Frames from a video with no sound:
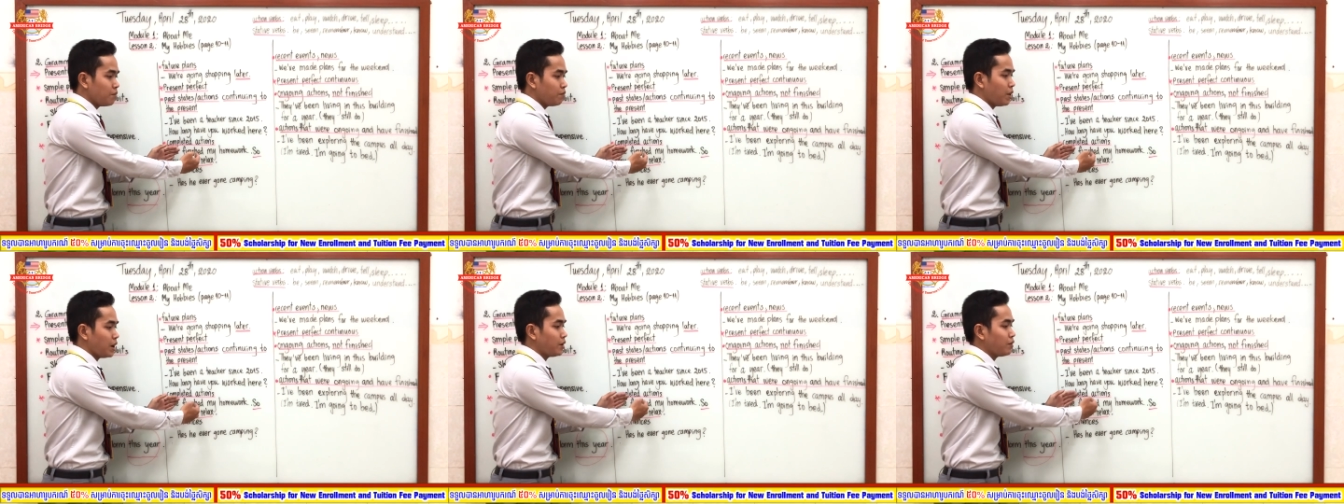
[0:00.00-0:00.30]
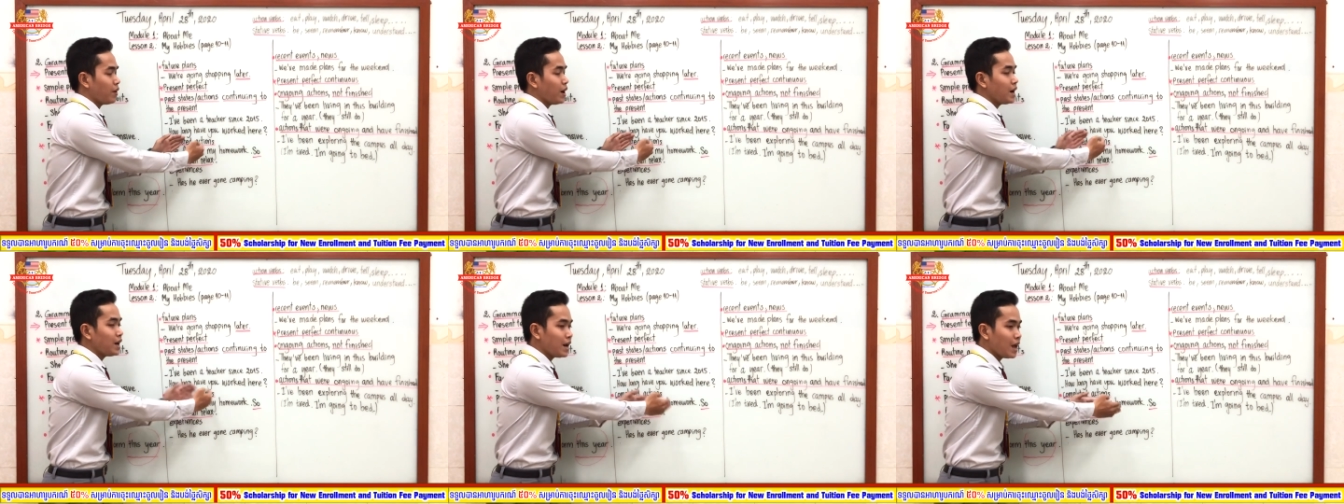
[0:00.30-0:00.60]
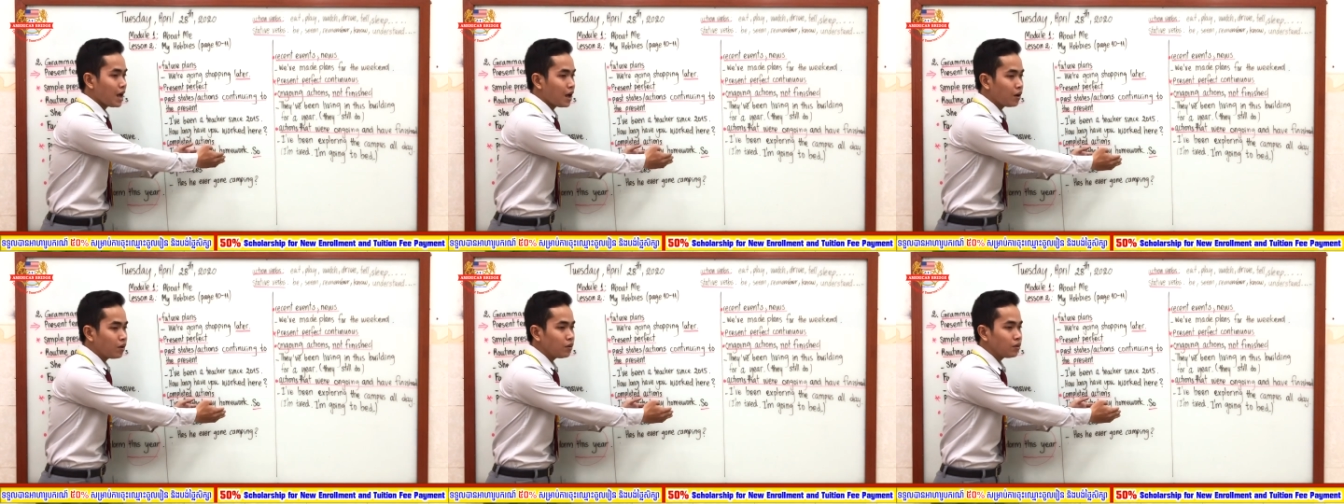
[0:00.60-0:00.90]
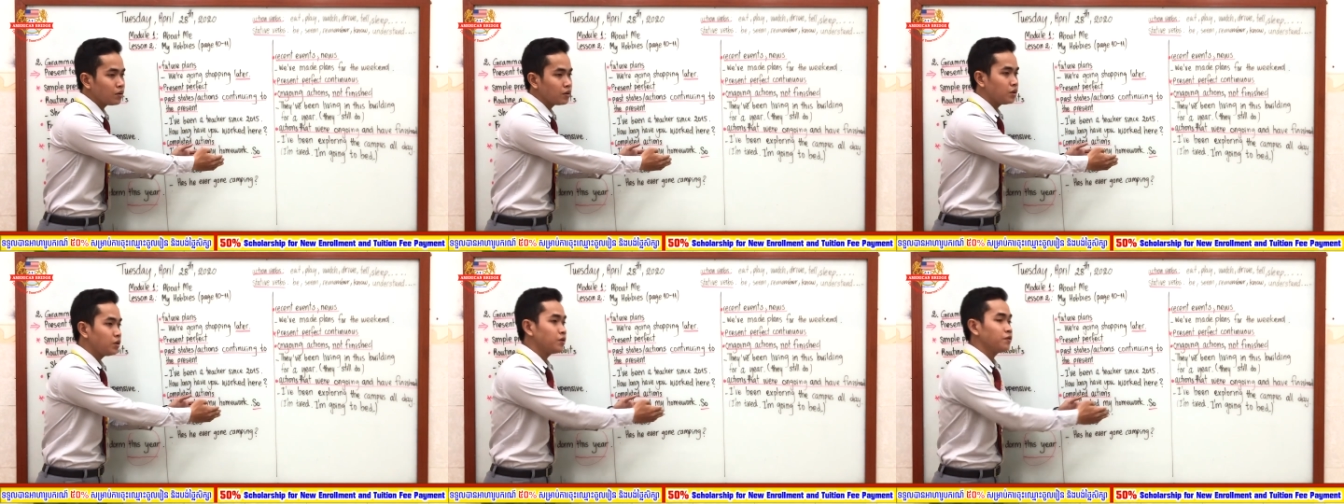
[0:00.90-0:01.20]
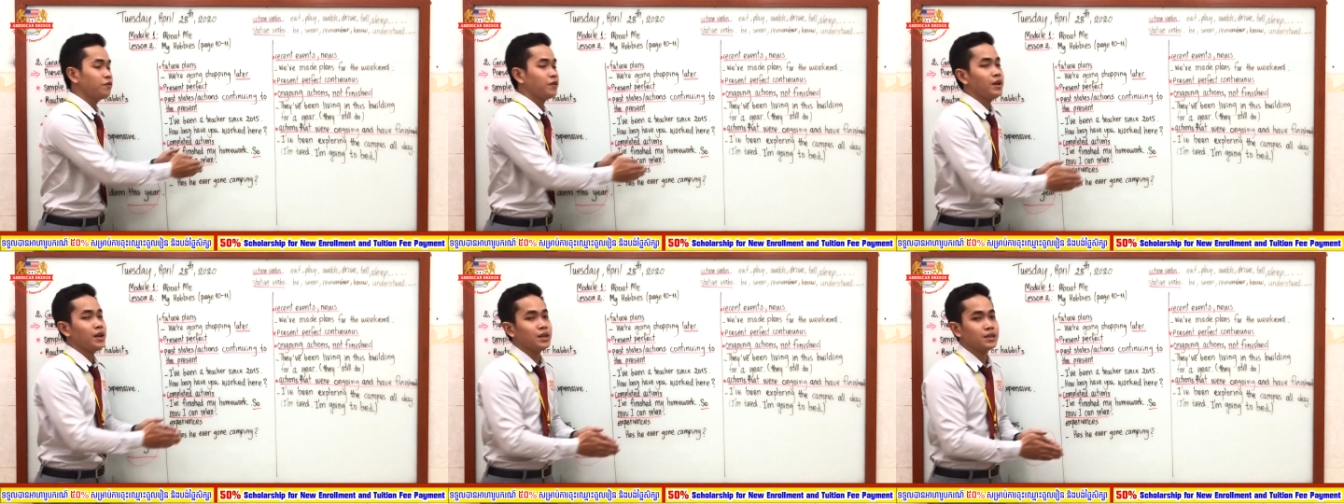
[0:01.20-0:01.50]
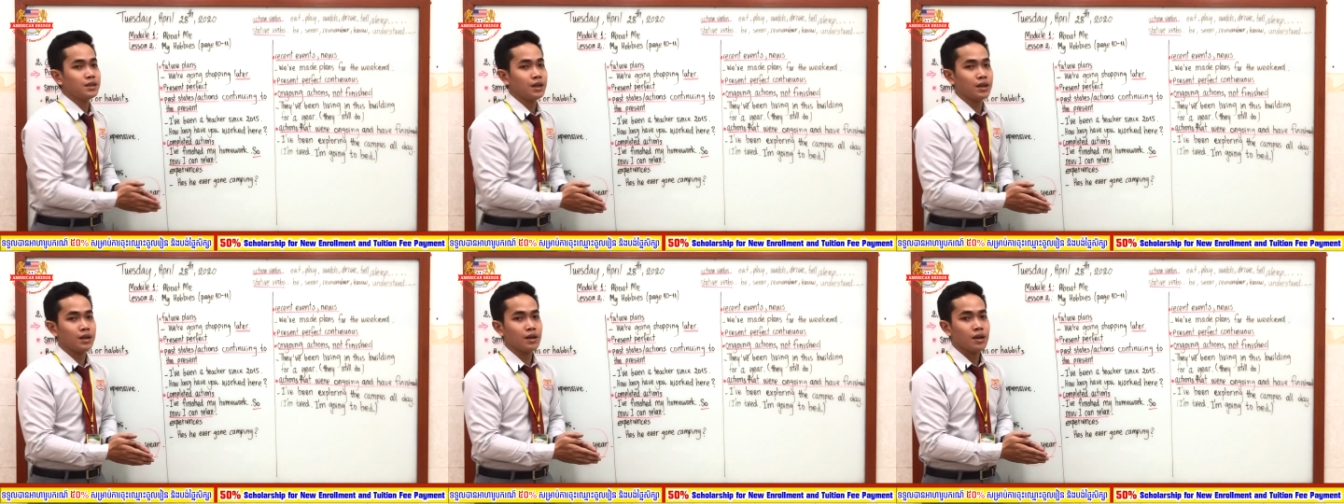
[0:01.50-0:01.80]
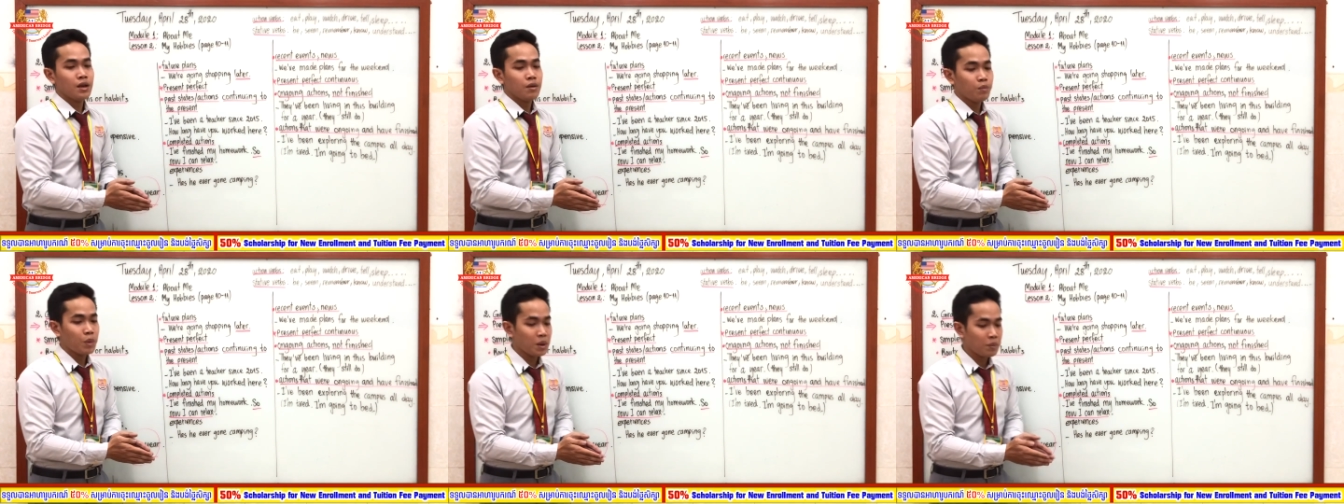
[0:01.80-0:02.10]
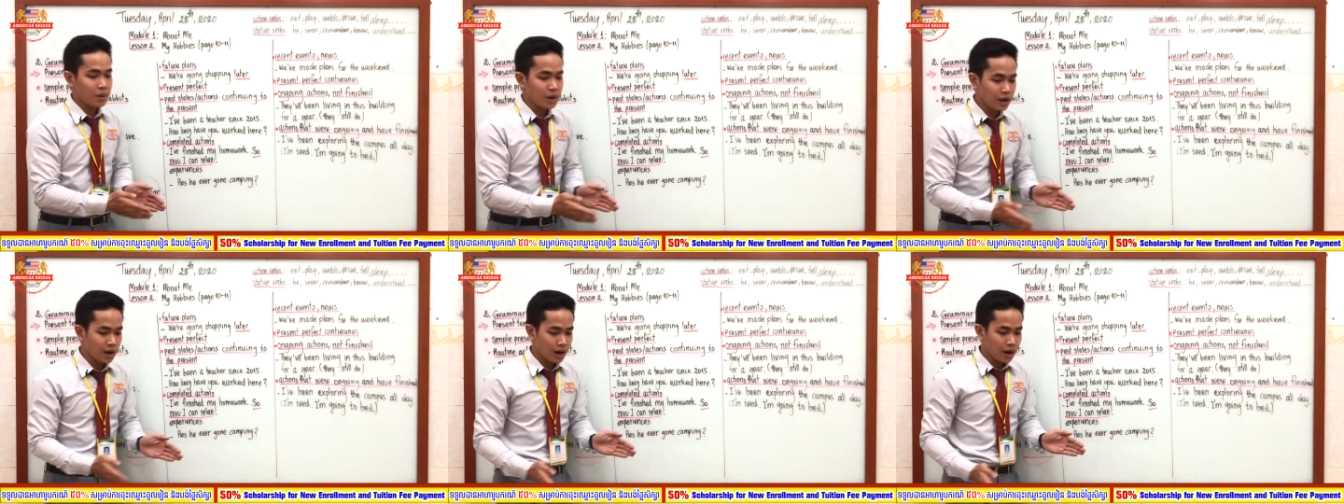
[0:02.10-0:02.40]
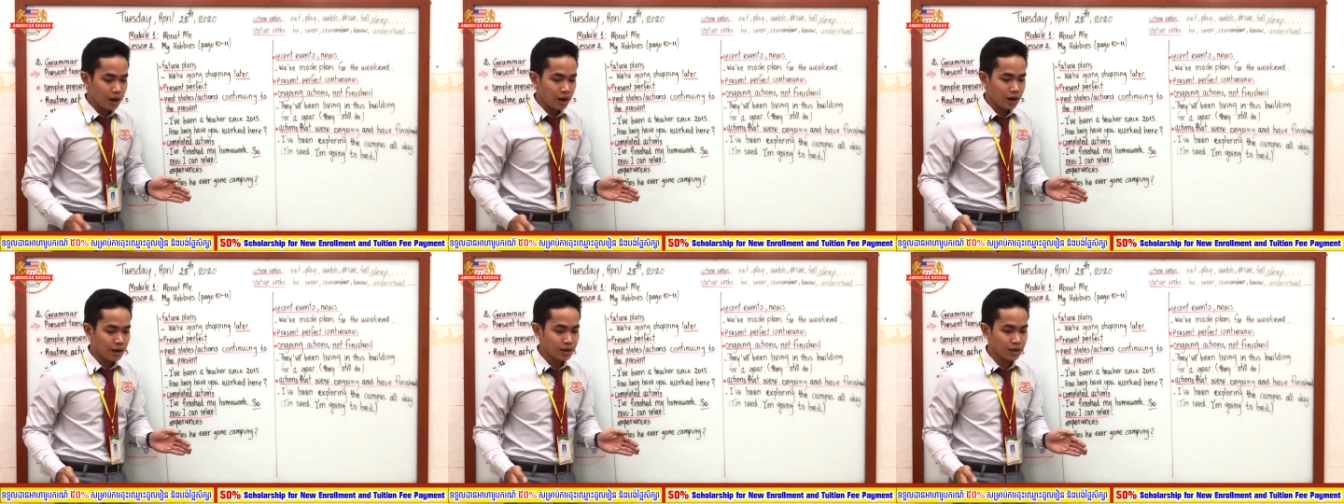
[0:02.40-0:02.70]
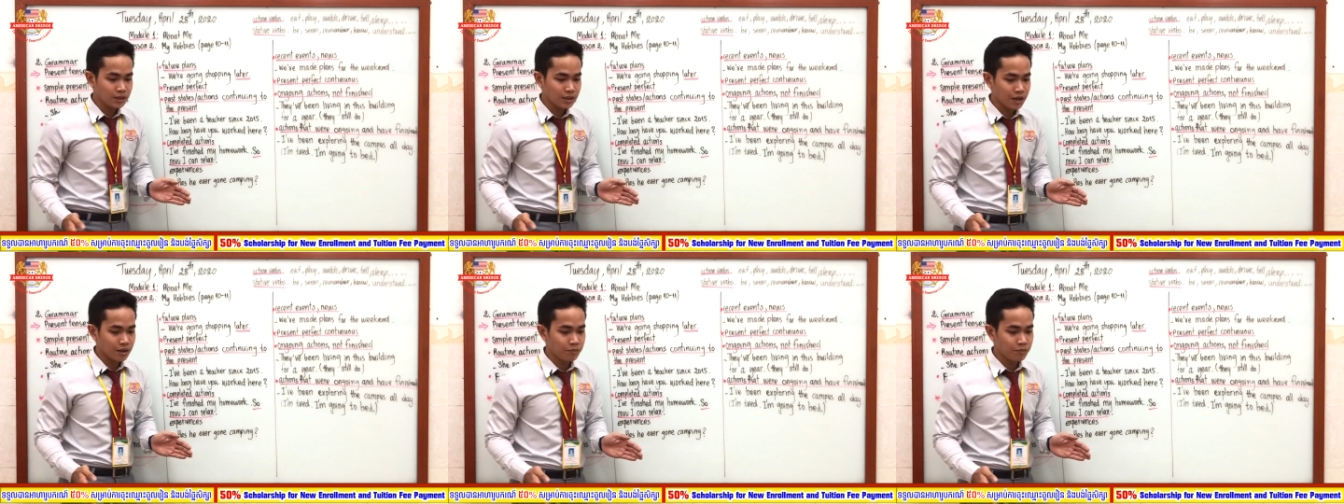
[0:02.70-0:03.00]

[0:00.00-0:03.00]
But right now you finish it. Maybe in this